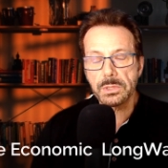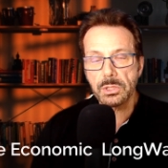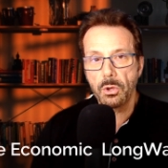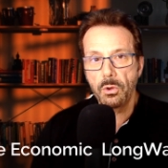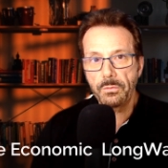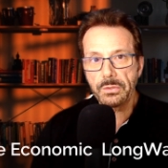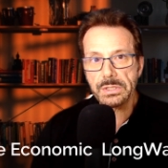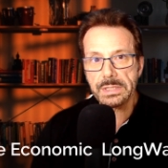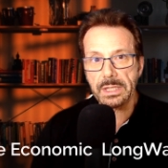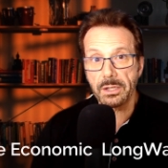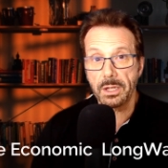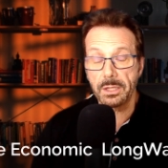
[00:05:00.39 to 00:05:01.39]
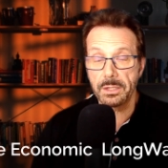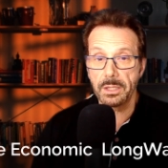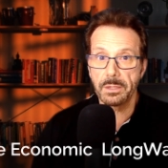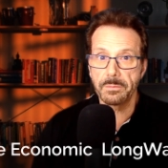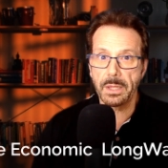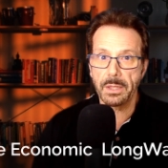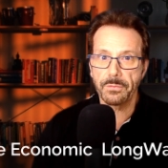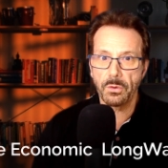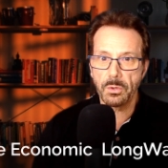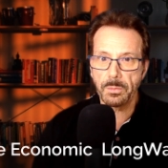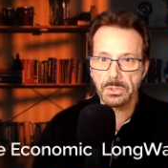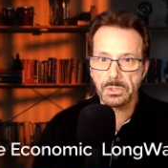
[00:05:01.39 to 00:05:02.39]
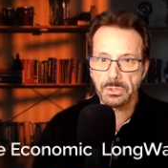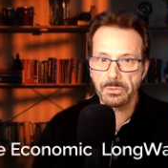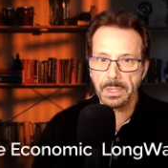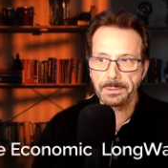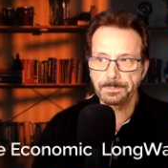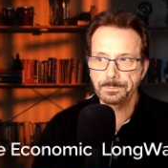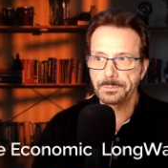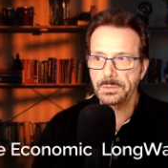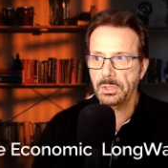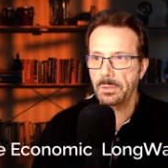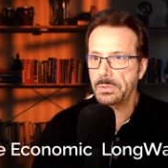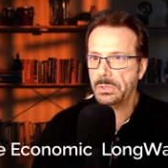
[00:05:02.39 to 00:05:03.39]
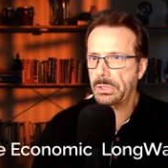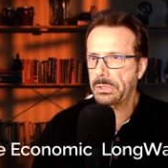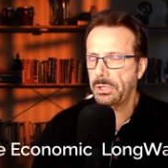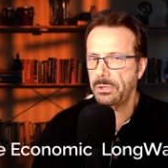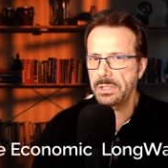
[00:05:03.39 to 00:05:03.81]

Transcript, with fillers: There was a home for sale on the, my former street, so I am